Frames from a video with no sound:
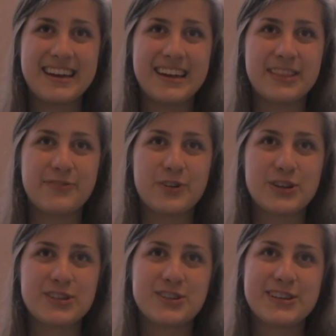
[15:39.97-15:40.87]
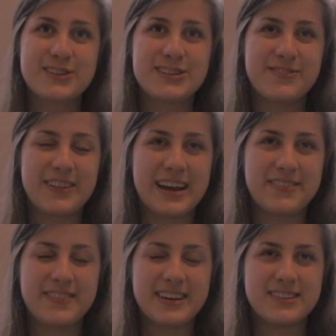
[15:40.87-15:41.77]
in the first 2 years of
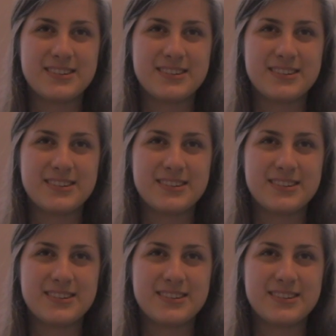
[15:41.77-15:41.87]
life and the